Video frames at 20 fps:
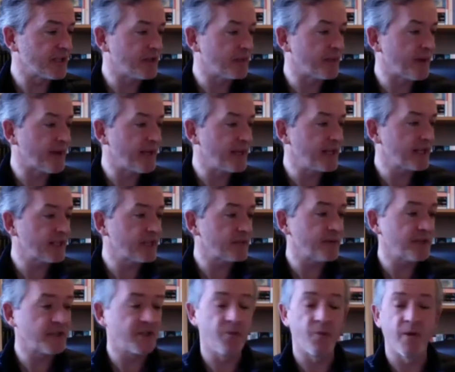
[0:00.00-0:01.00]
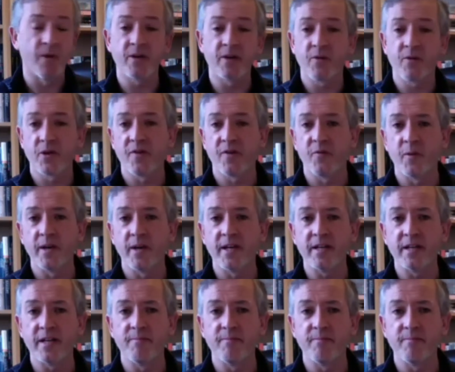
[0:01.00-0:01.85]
the piece, especially when quite often when it's